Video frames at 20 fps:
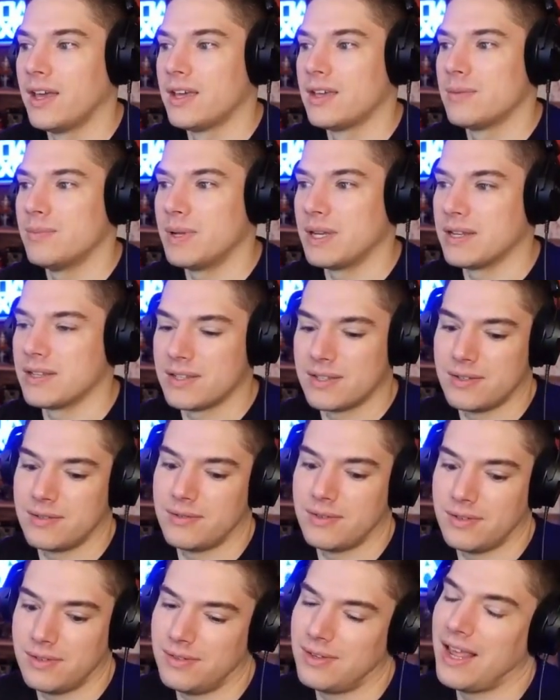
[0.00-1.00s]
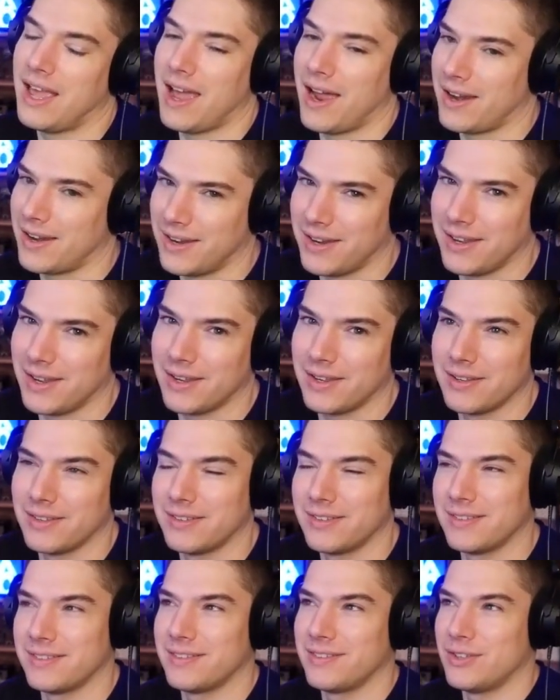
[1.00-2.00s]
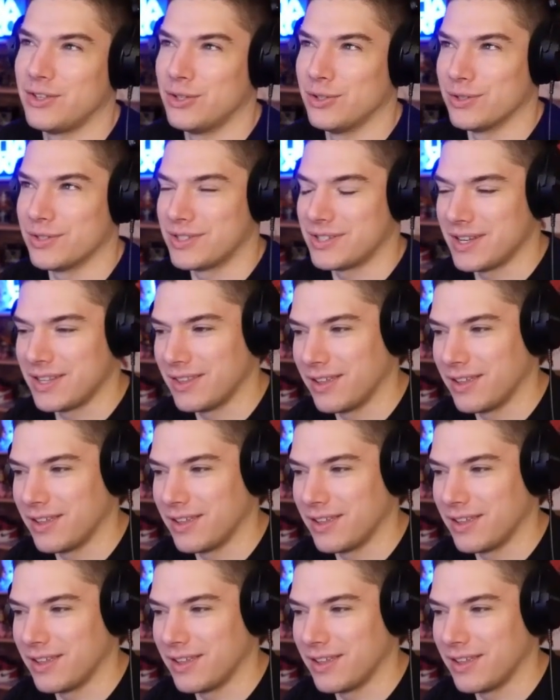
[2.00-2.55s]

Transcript: because editing, you'll see the